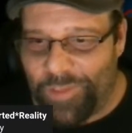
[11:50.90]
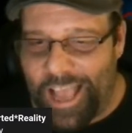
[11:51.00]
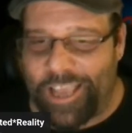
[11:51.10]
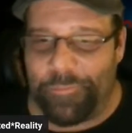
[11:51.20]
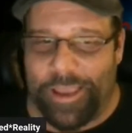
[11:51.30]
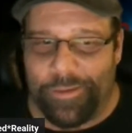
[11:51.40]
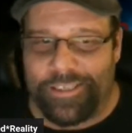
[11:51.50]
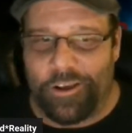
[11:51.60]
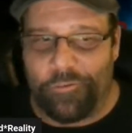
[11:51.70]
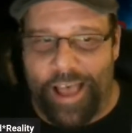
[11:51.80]
I can make
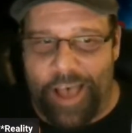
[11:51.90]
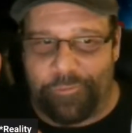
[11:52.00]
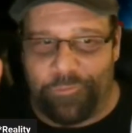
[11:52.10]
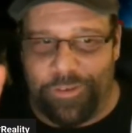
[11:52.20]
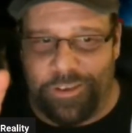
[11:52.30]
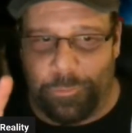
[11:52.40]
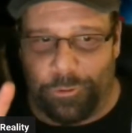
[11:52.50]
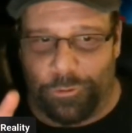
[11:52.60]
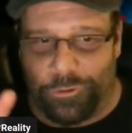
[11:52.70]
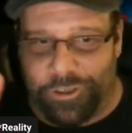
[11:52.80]
myself half
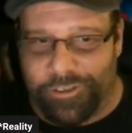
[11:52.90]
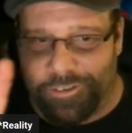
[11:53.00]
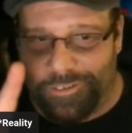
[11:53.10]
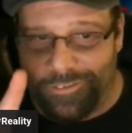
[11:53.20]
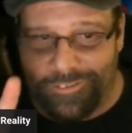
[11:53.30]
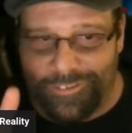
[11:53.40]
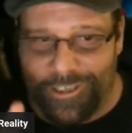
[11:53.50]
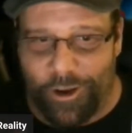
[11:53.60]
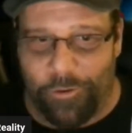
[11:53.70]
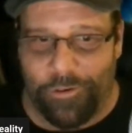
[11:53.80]
invisible to just,
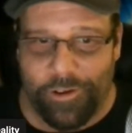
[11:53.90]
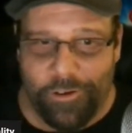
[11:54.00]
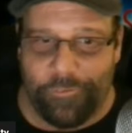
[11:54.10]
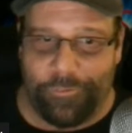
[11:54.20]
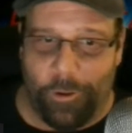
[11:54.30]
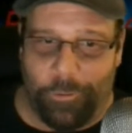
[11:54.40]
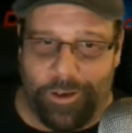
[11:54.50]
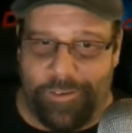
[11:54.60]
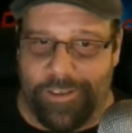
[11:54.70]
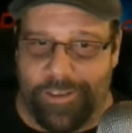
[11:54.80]
float
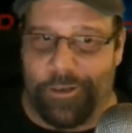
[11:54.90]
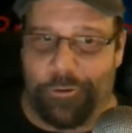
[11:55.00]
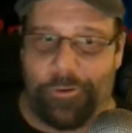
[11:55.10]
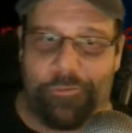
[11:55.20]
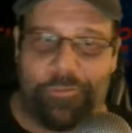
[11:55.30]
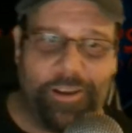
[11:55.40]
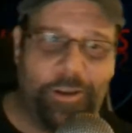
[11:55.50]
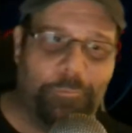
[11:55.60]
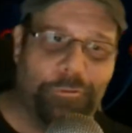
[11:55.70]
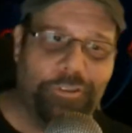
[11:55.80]
in the center of
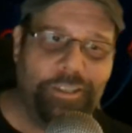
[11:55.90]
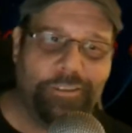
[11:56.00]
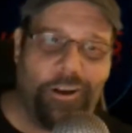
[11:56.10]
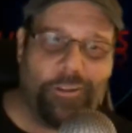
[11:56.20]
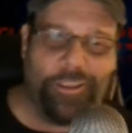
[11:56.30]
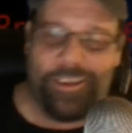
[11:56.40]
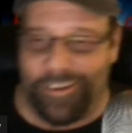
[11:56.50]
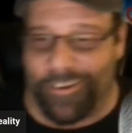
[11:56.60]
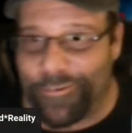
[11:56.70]
Bruce Seazall.